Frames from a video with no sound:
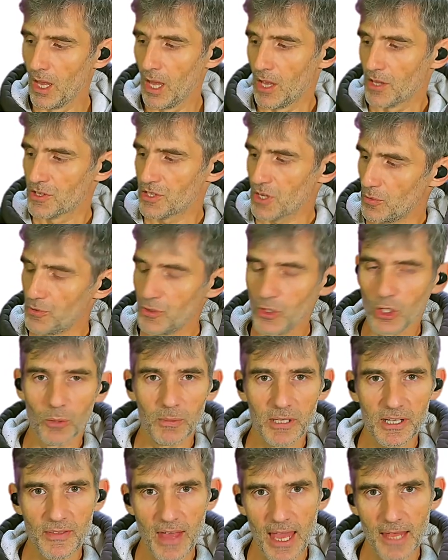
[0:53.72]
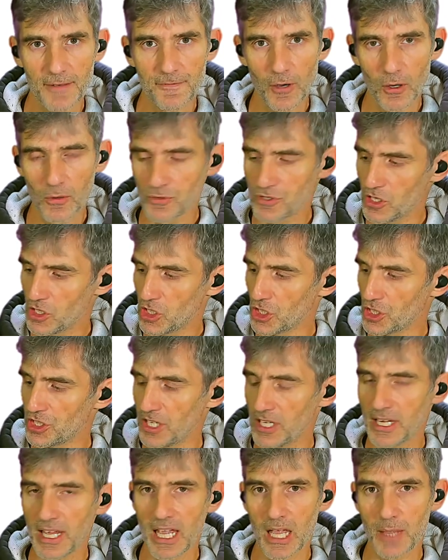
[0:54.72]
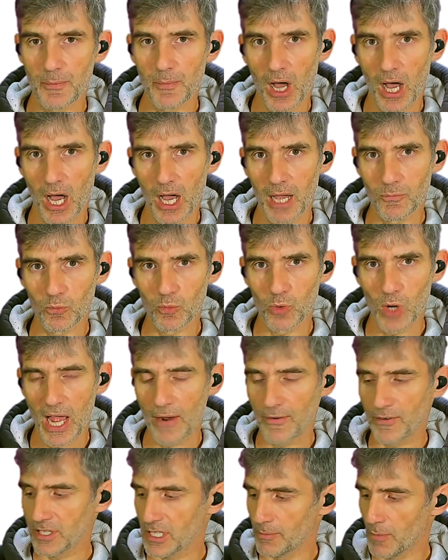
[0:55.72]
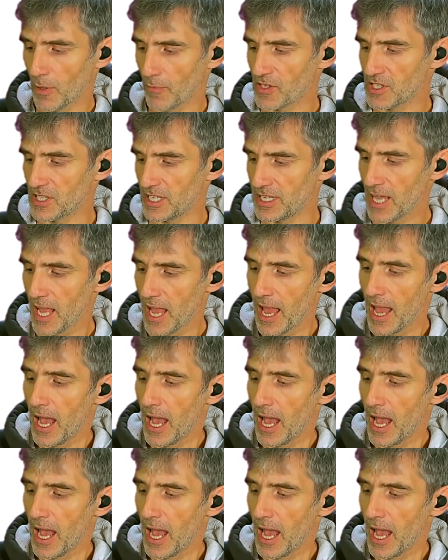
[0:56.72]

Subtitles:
So normally the headphones are just in here, but I'm wearing them, obviously.